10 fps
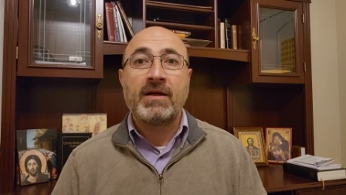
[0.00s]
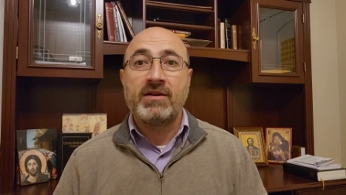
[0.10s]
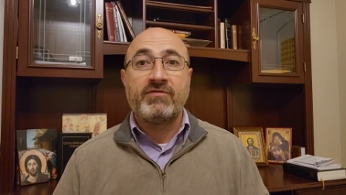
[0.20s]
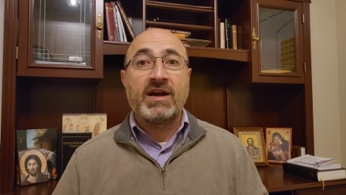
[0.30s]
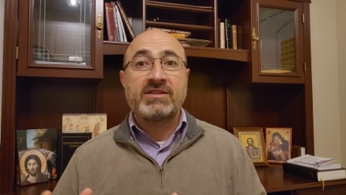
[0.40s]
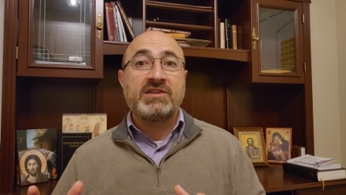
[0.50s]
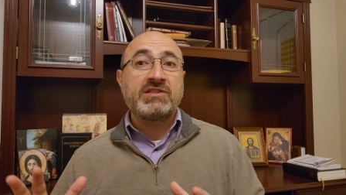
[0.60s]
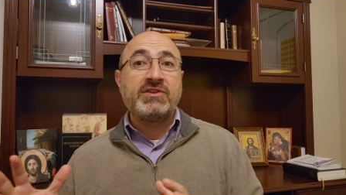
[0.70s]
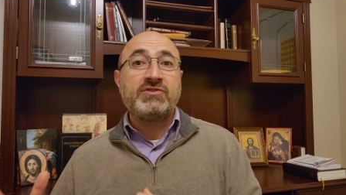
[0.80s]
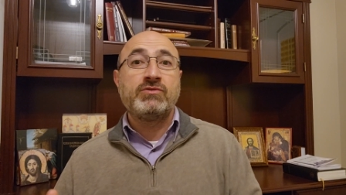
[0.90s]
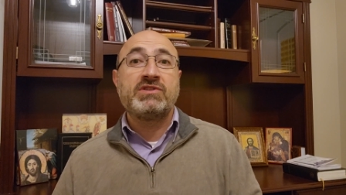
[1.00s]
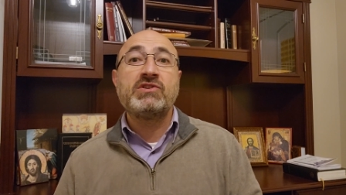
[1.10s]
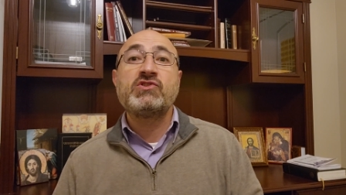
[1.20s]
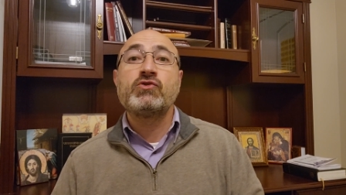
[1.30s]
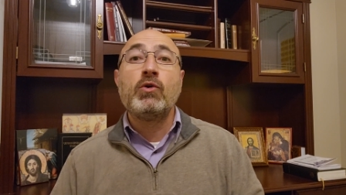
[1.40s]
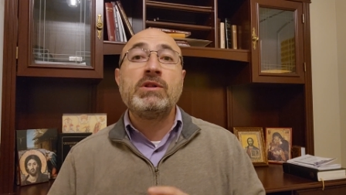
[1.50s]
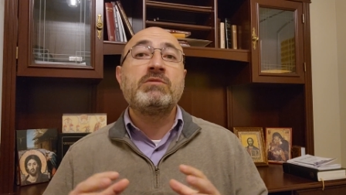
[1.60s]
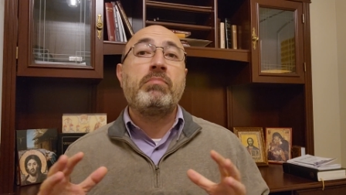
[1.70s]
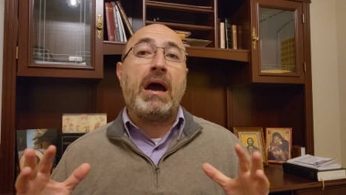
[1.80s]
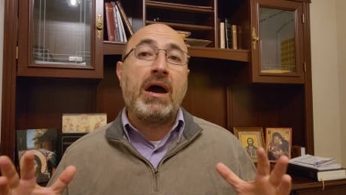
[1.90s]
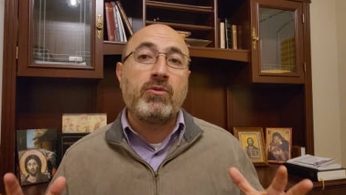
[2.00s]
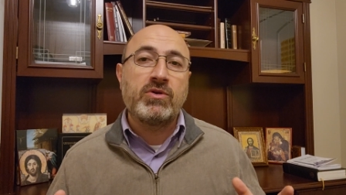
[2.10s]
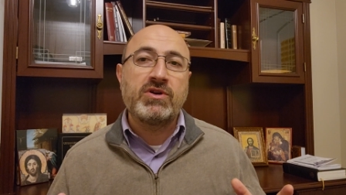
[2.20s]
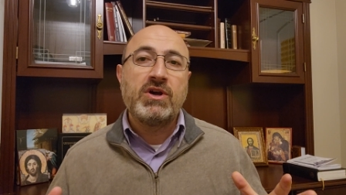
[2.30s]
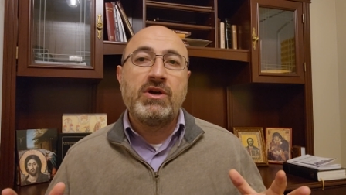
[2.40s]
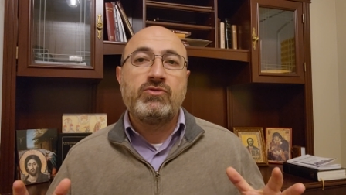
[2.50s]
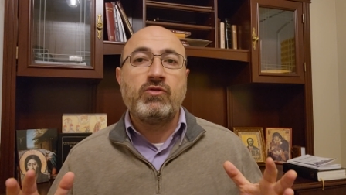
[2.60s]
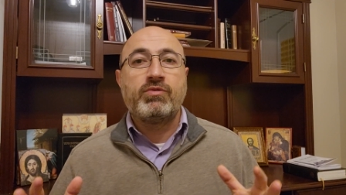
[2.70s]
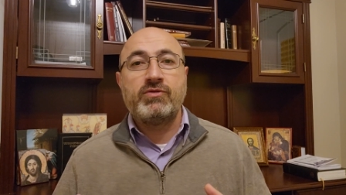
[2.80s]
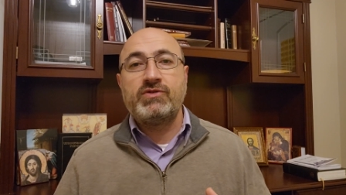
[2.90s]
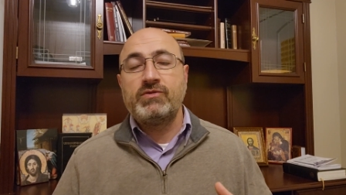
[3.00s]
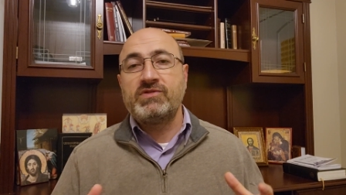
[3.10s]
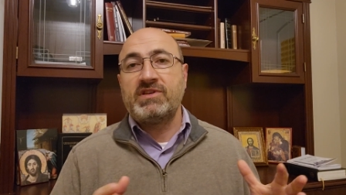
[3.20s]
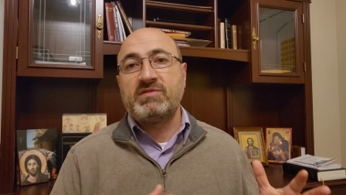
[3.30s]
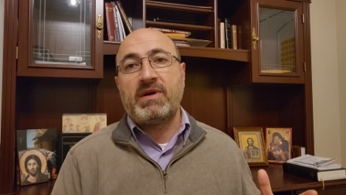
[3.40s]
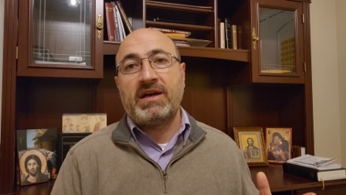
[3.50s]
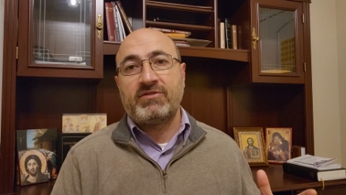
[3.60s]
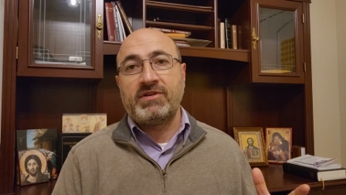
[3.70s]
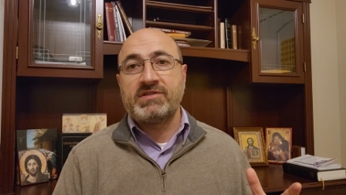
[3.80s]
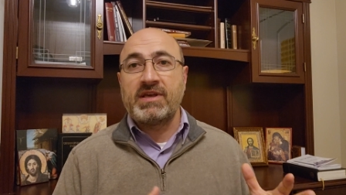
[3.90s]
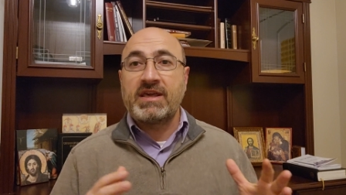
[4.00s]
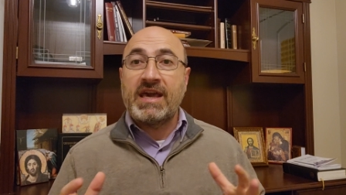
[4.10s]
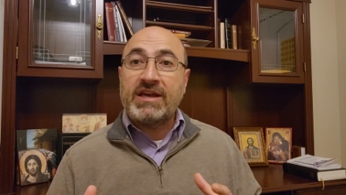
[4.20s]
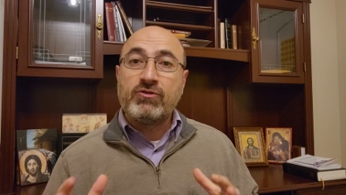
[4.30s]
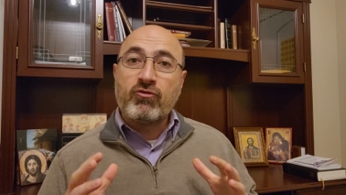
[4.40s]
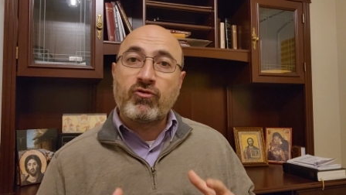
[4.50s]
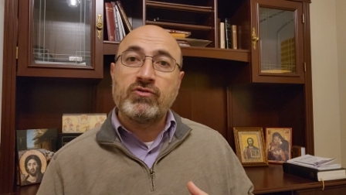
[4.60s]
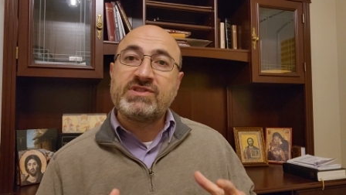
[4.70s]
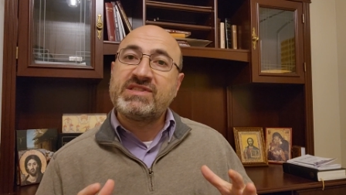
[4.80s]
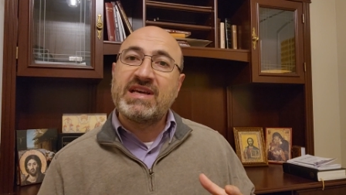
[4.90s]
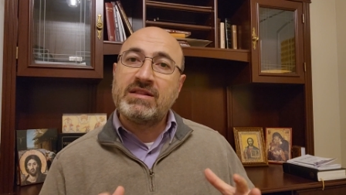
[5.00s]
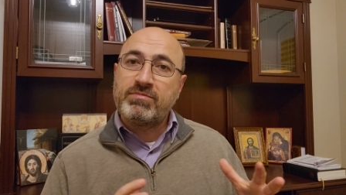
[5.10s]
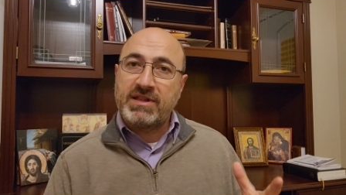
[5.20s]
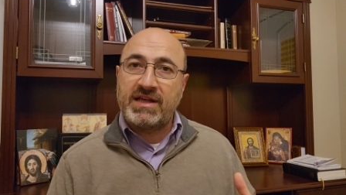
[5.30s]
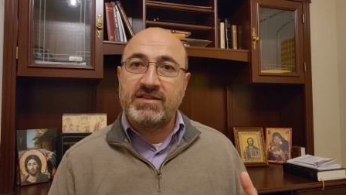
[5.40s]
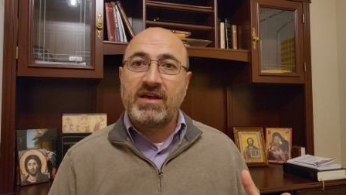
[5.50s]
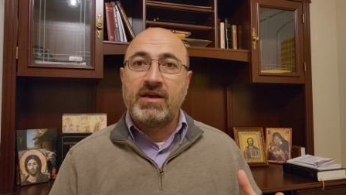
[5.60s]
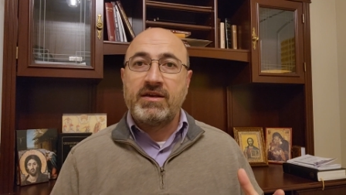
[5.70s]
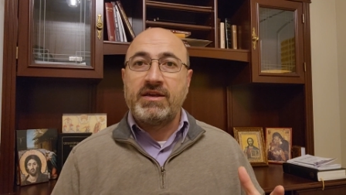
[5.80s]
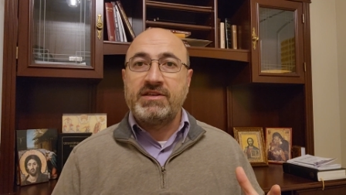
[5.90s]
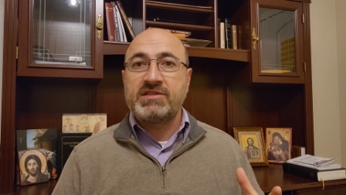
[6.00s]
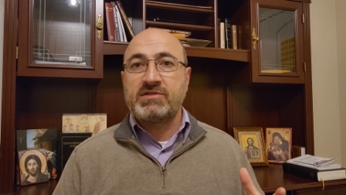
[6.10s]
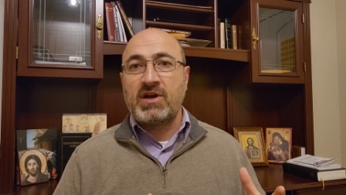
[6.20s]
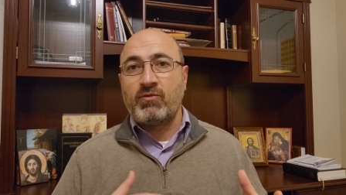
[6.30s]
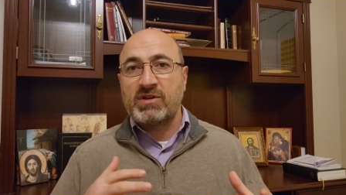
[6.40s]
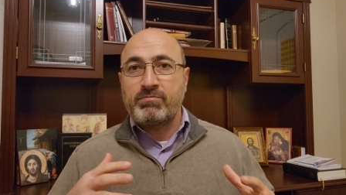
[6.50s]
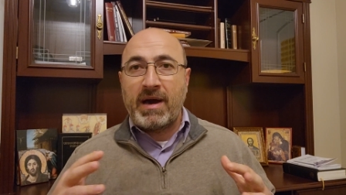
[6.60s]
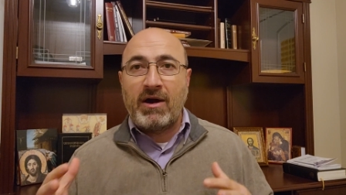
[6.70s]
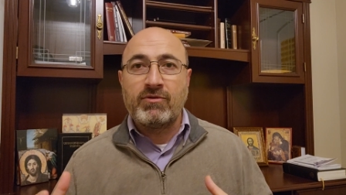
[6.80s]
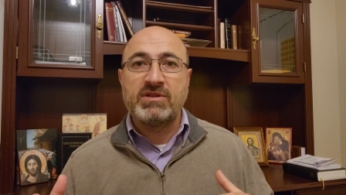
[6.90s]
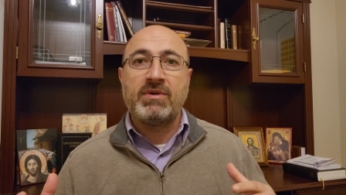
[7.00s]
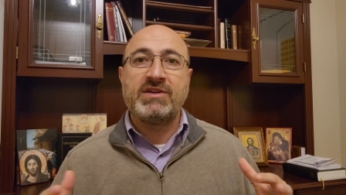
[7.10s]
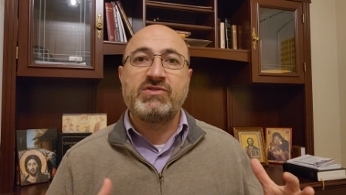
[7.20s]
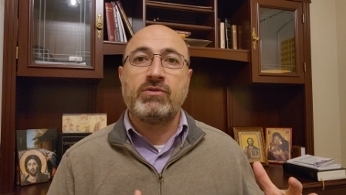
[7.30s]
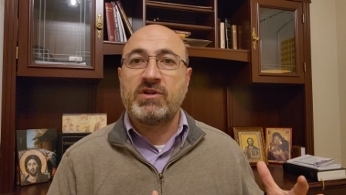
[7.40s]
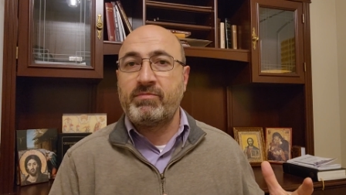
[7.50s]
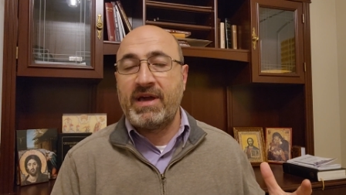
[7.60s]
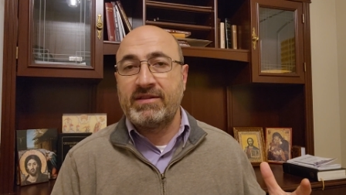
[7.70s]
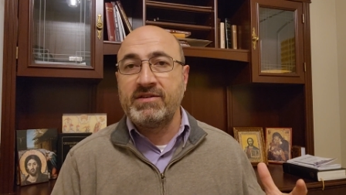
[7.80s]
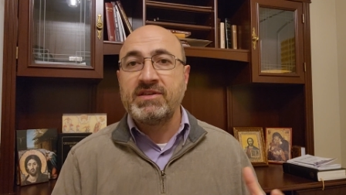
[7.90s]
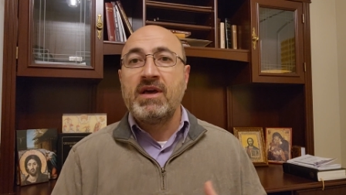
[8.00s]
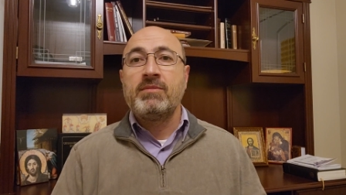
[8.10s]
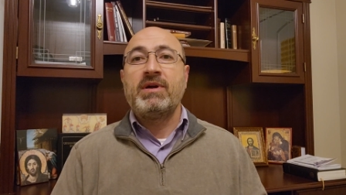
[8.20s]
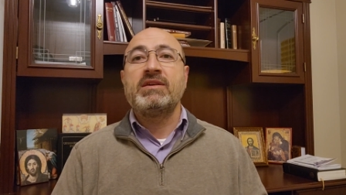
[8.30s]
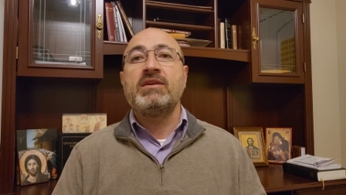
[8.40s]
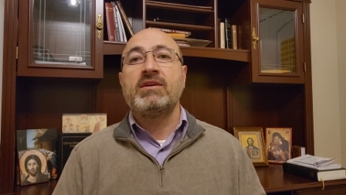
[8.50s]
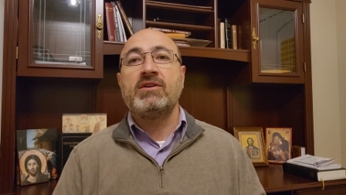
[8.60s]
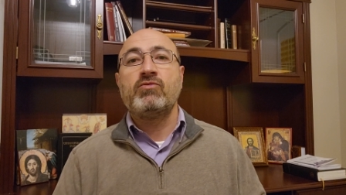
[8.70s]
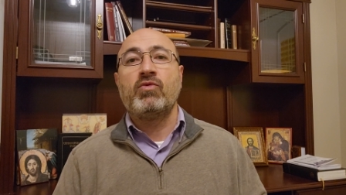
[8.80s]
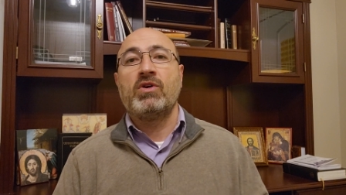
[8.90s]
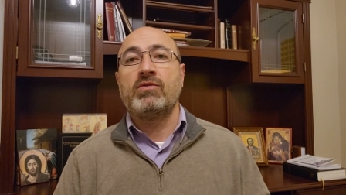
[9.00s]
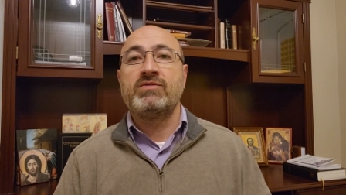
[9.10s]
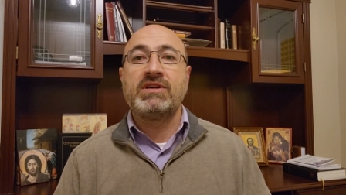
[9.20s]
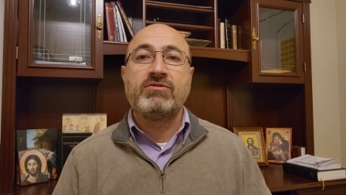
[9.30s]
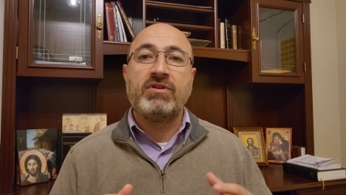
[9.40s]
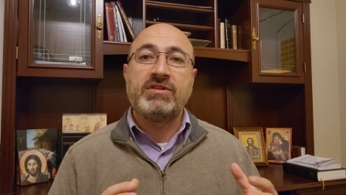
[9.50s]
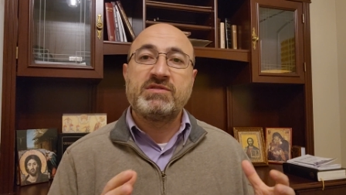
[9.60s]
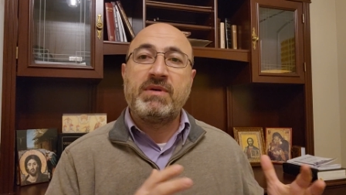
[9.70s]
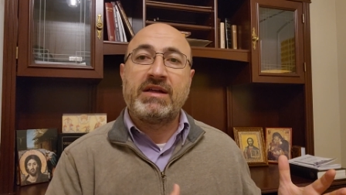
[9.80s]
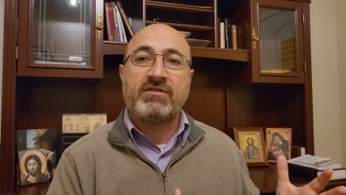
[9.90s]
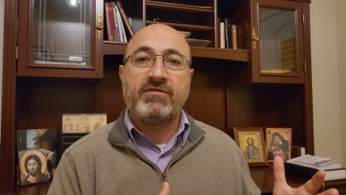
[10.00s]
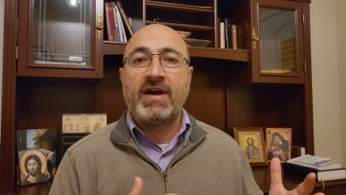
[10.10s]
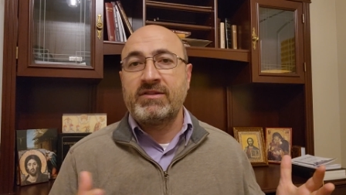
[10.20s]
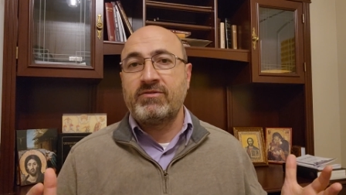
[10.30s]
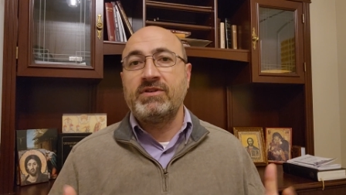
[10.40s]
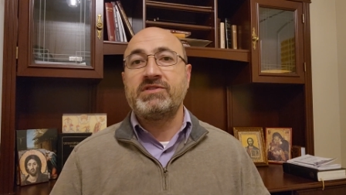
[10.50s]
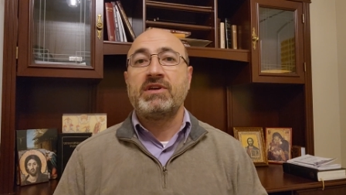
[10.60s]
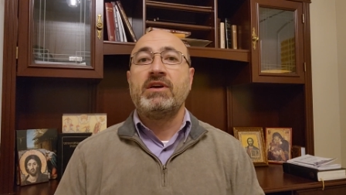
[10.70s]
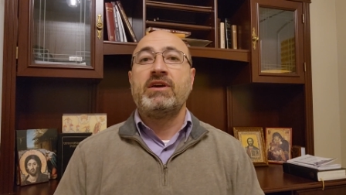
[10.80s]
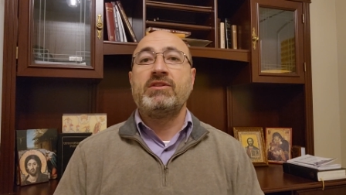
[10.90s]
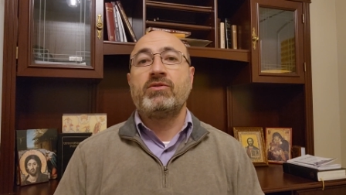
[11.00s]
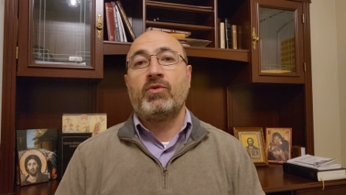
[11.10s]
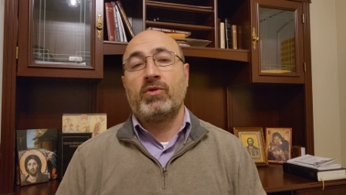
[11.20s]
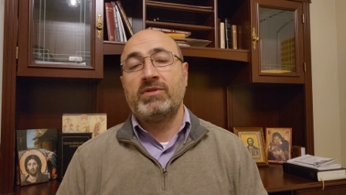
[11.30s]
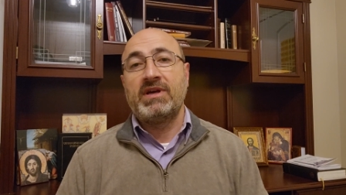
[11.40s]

In fact, Tesla is using solar power to produce these batteries. The Kato Road cell plant is somewhat powered by solar panels, making it one of the greenest battery factories in the world.